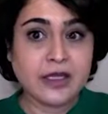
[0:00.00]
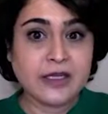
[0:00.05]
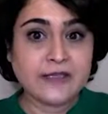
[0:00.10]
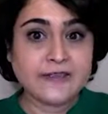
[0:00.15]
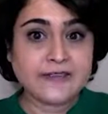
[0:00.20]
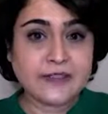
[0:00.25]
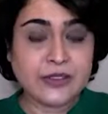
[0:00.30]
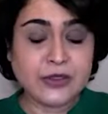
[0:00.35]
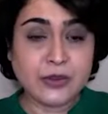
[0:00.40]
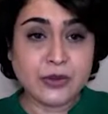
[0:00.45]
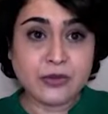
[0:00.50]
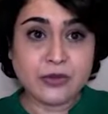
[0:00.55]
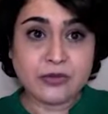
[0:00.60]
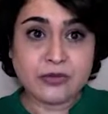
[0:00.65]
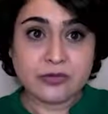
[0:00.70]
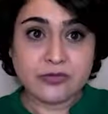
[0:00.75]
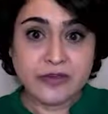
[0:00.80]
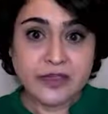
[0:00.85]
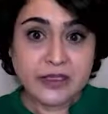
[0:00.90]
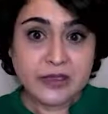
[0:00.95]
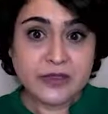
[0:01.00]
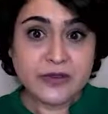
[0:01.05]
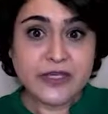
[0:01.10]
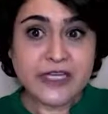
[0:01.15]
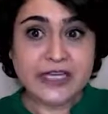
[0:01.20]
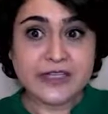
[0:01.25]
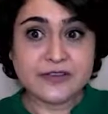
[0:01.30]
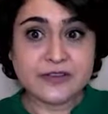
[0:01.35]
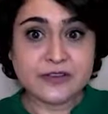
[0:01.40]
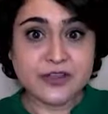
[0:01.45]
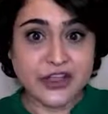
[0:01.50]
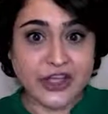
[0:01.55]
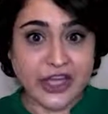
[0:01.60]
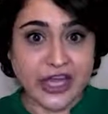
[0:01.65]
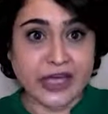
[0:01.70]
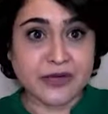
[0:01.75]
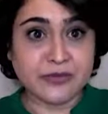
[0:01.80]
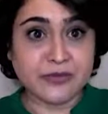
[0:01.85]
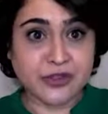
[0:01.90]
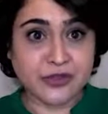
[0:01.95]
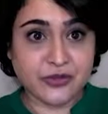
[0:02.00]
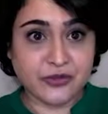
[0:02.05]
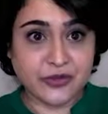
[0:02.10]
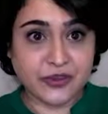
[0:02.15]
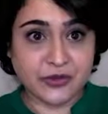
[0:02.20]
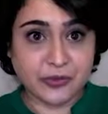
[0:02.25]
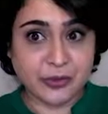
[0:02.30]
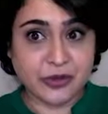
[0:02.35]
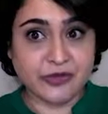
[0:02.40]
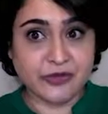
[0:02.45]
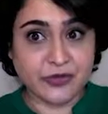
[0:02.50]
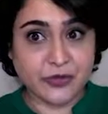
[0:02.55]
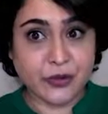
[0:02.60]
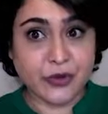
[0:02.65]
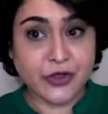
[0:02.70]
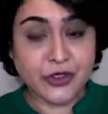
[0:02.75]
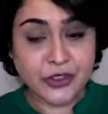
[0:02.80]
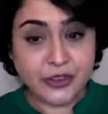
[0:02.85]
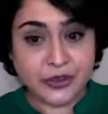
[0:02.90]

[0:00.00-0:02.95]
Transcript: So we'll look at the counterfeit before